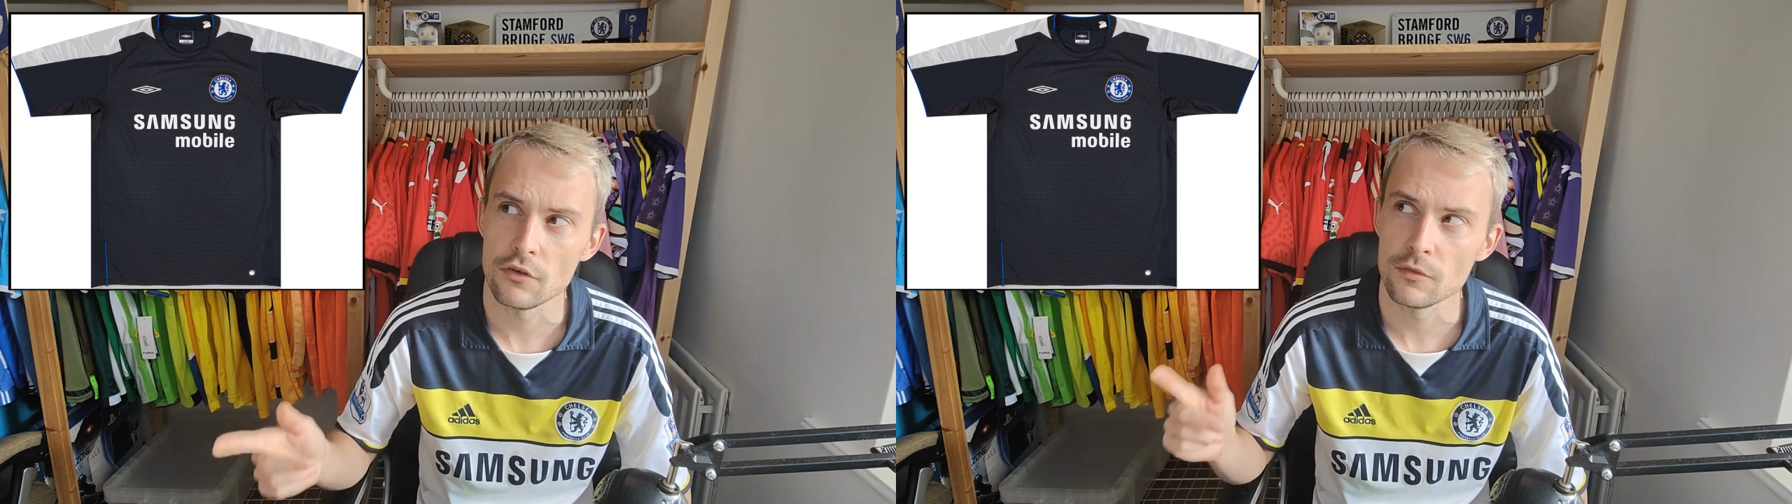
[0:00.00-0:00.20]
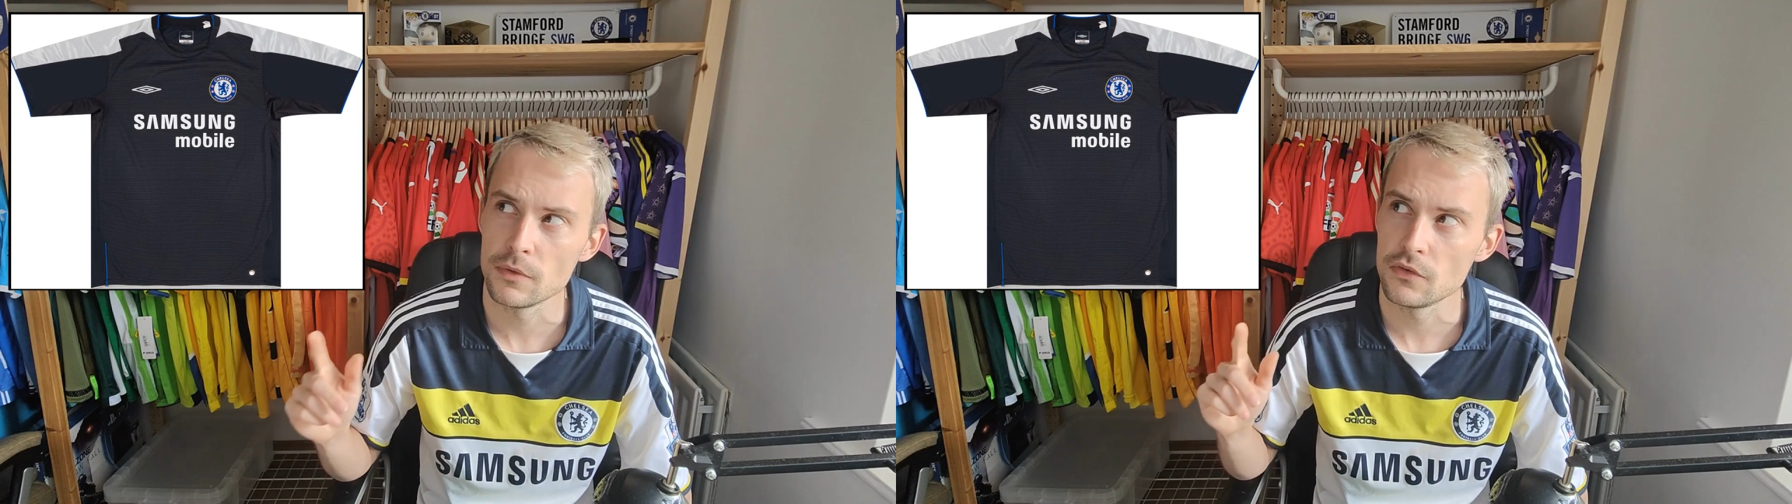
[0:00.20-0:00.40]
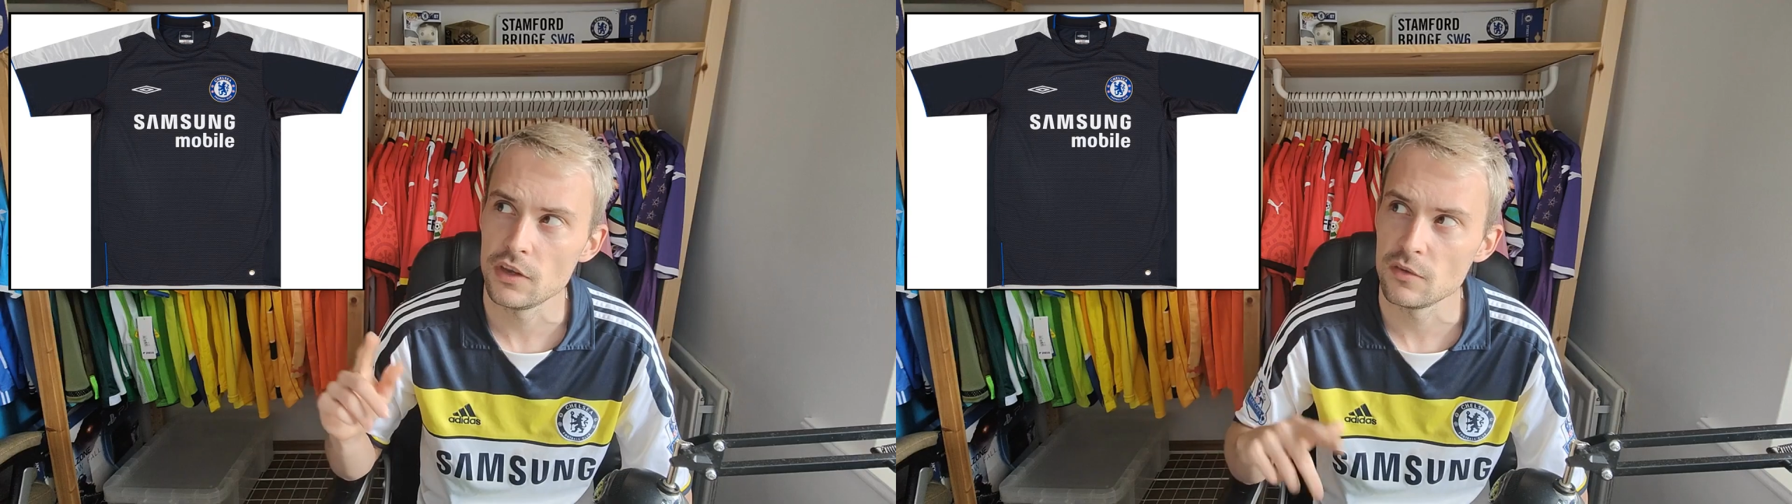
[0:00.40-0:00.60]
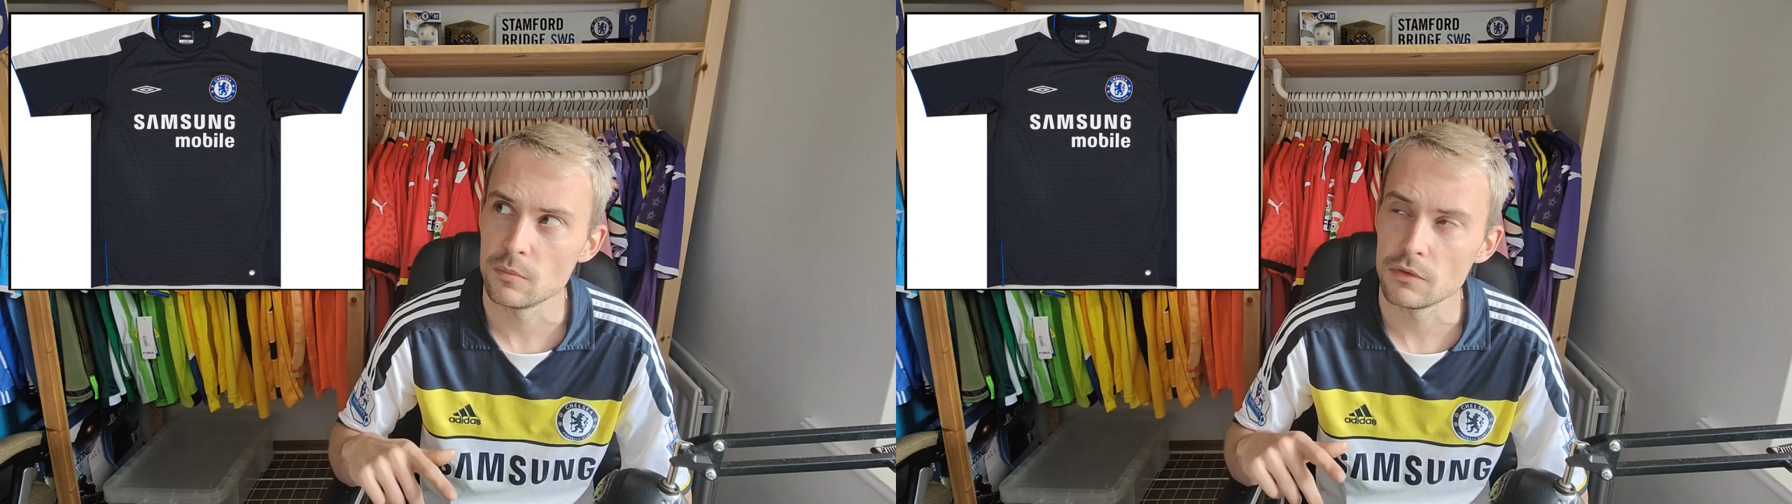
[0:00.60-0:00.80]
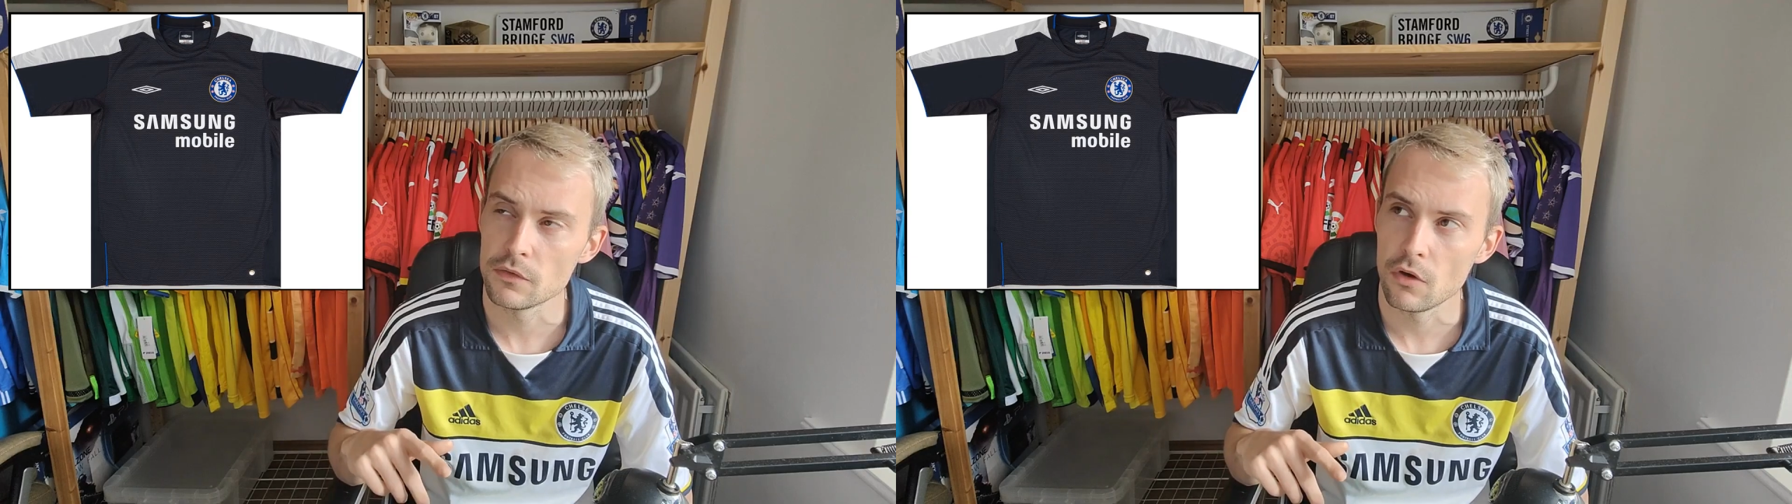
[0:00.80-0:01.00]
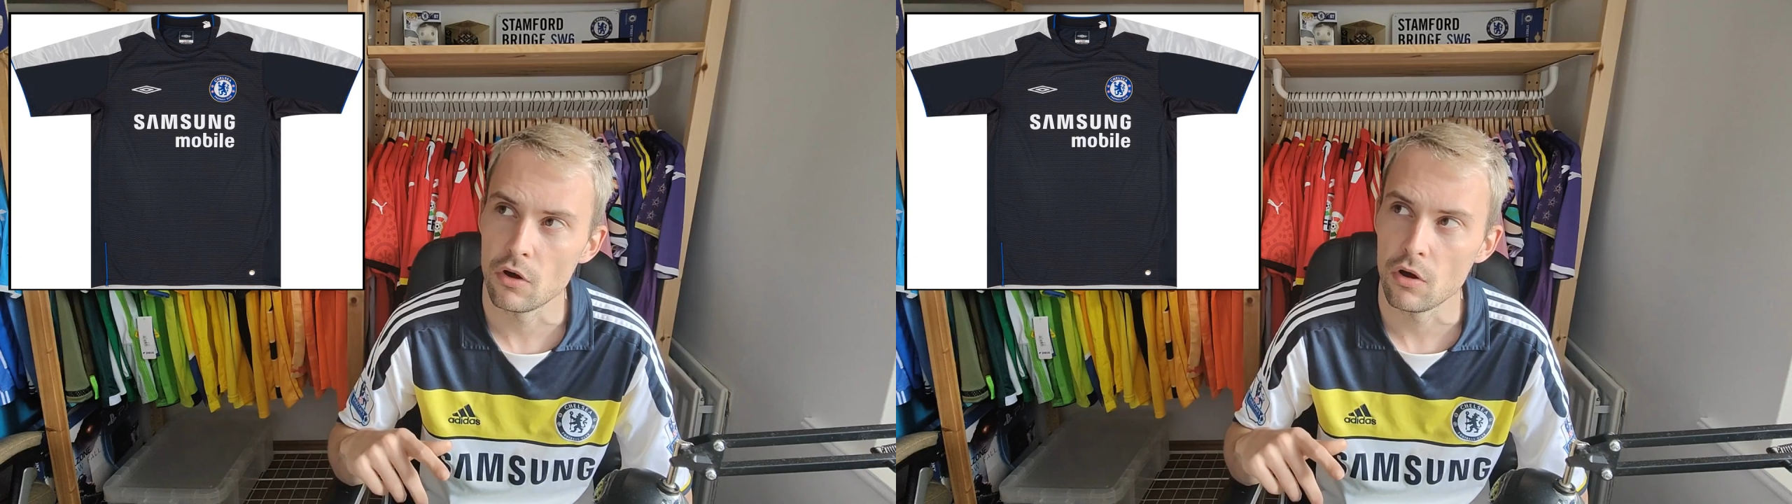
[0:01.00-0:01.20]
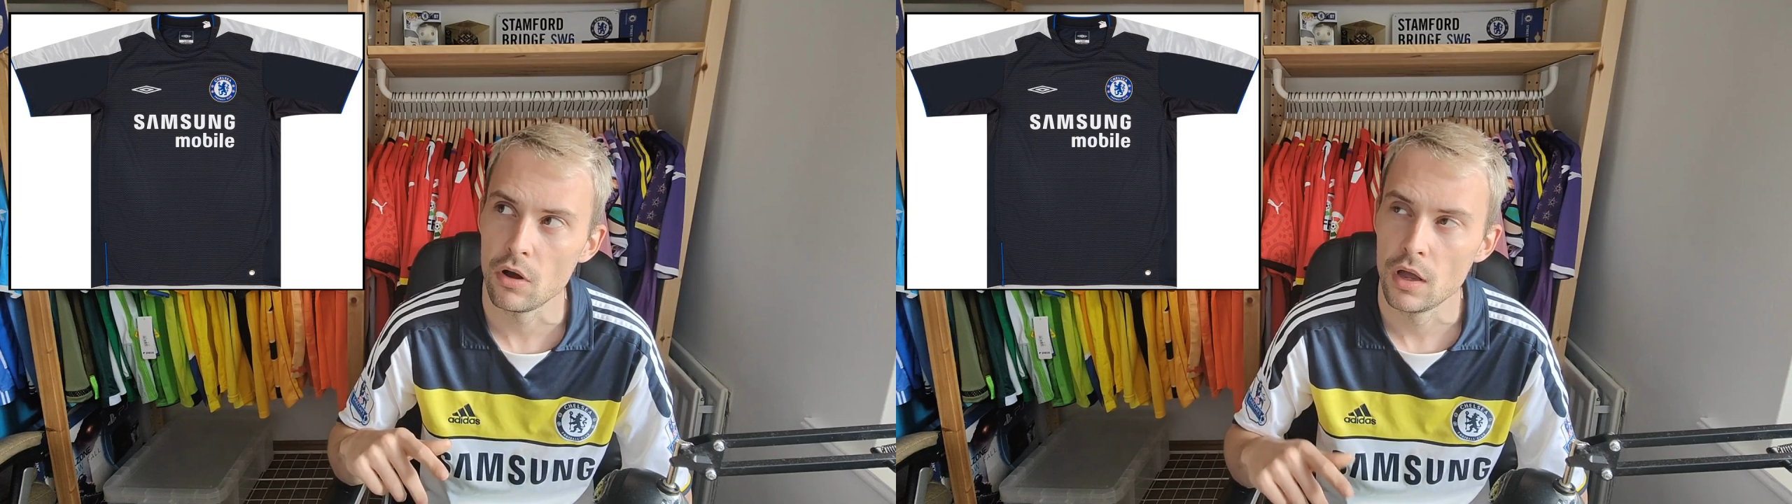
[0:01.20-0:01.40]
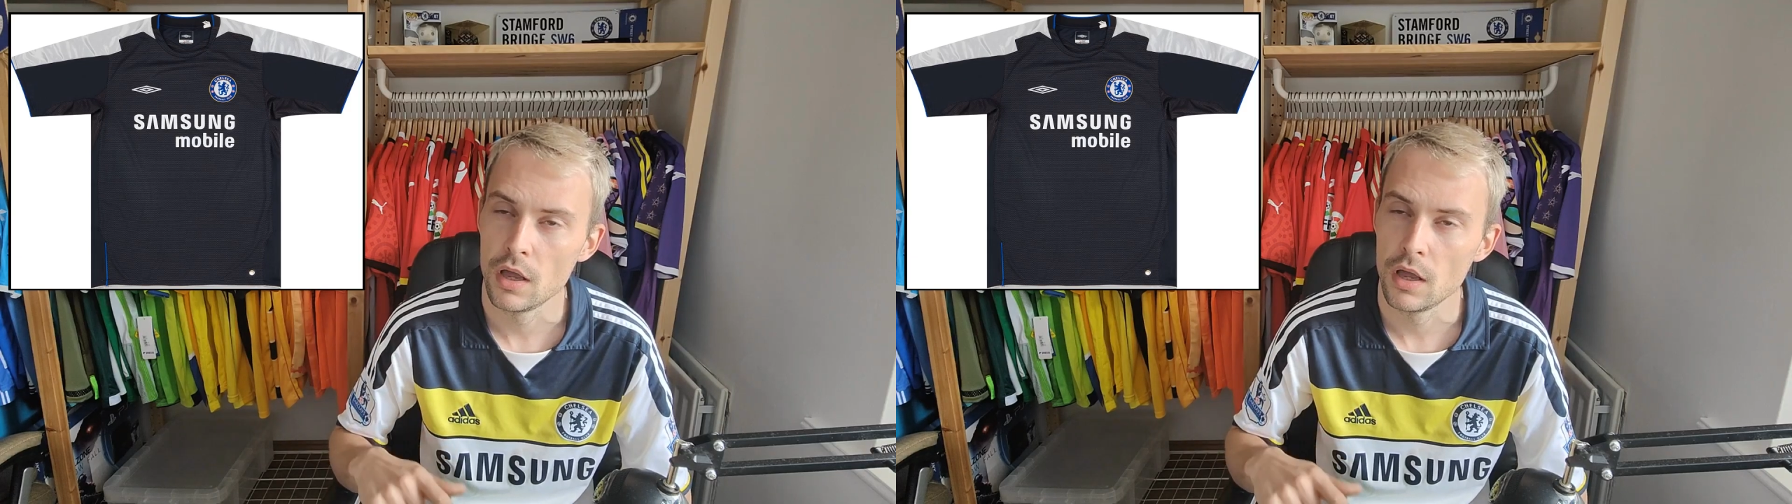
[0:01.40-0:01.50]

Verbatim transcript: from the season before,